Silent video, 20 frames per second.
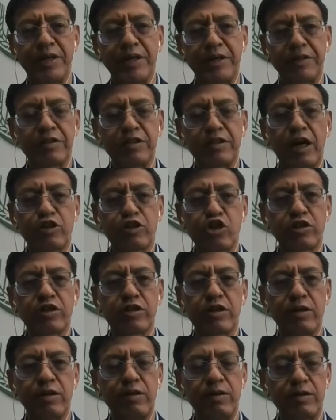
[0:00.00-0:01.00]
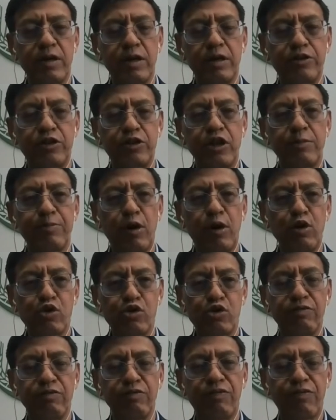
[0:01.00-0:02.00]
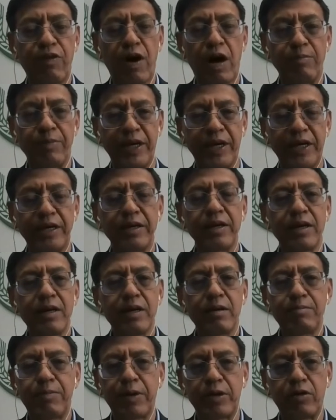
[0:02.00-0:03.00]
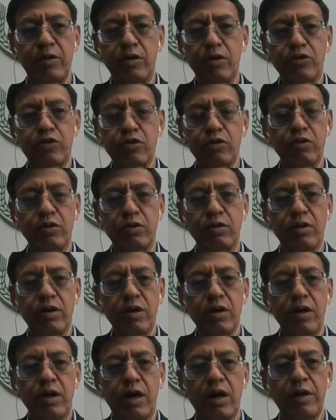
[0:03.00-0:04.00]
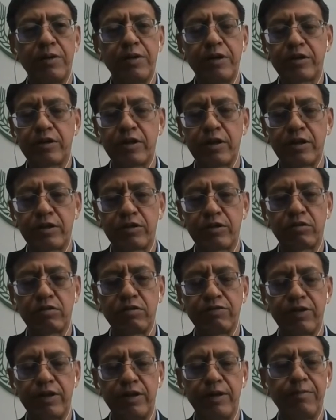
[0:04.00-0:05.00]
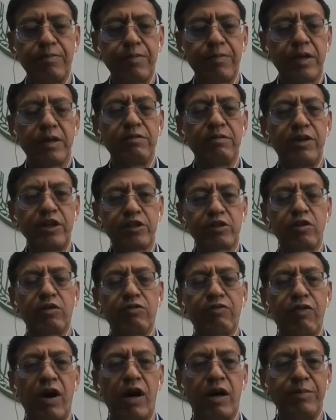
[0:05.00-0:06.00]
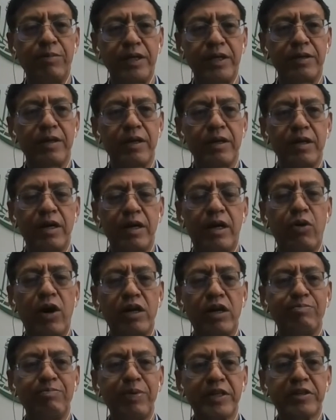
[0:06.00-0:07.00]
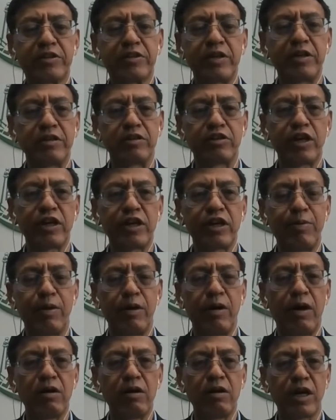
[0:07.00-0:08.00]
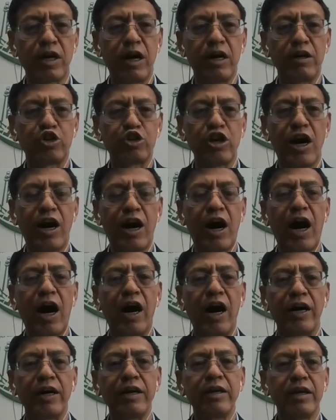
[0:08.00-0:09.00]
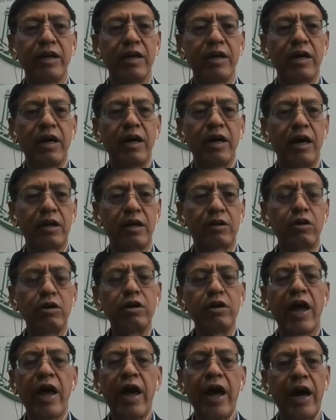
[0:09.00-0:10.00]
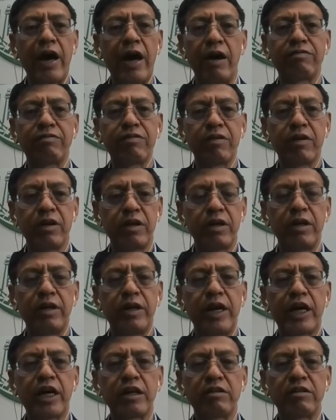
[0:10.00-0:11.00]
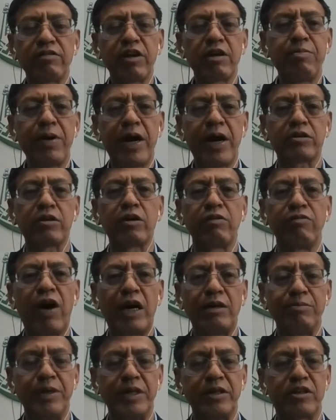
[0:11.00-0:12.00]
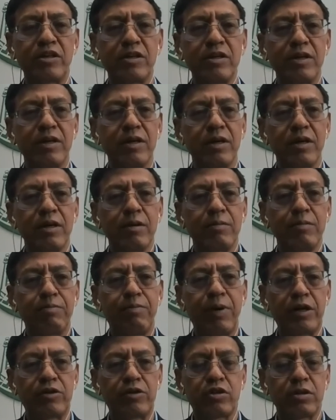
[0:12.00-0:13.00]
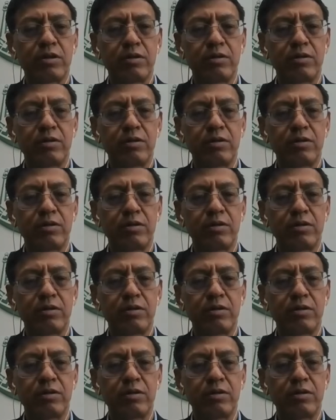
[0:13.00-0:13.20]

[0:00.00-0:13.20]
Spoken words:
is not just a deep ocean farming, but also this sort of vertical farming around big cities, Singapore, Hong Kong, Shanghai, could have negative impact on the environment. But